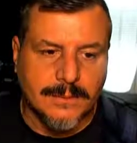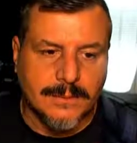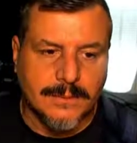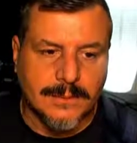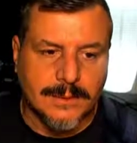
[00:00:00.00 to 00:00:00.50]

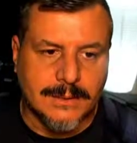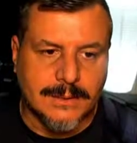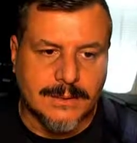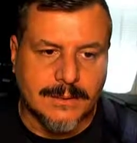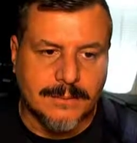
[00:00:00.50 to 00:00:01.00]
go to
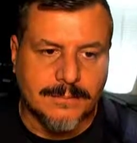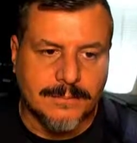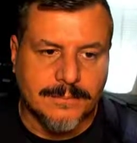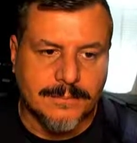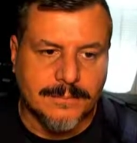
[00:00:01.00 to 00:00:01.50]
system,
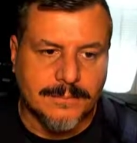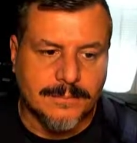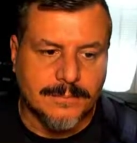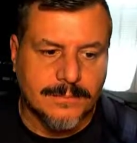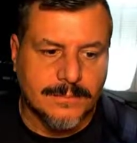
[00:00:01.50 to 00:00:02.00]

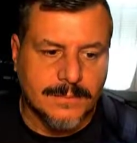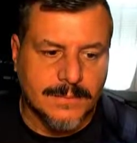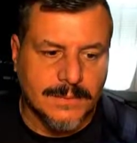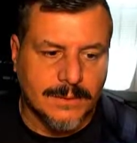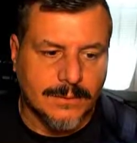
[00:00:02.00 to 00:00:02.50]

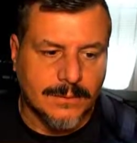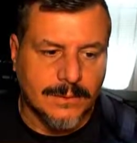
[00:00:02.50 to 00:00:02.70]
scroll